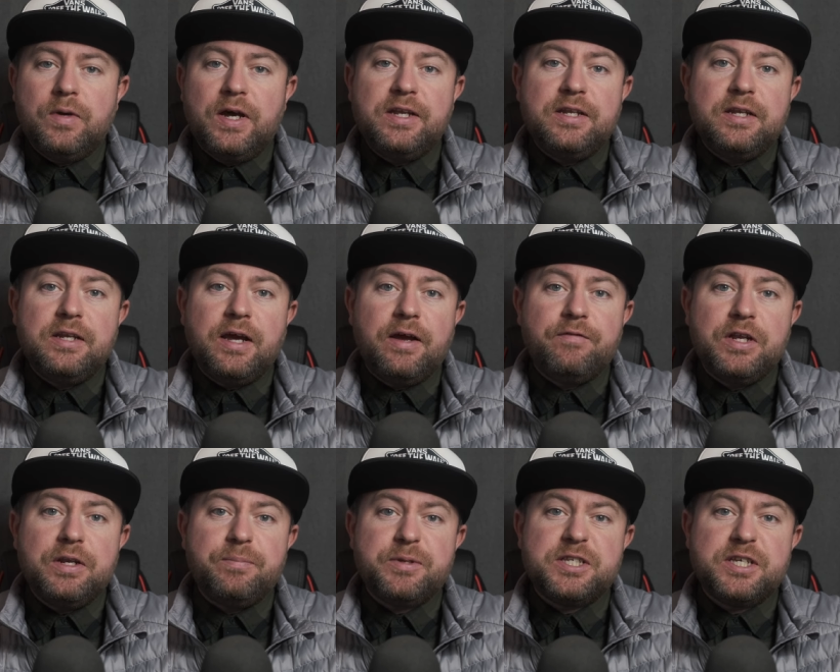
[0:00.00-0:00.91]
I didn't have
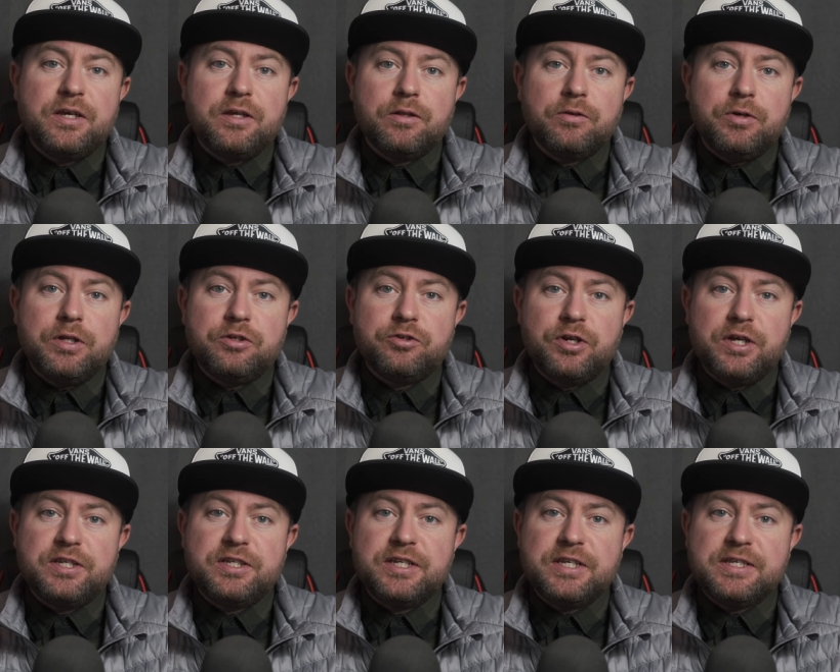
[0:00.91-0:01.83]
any particular interest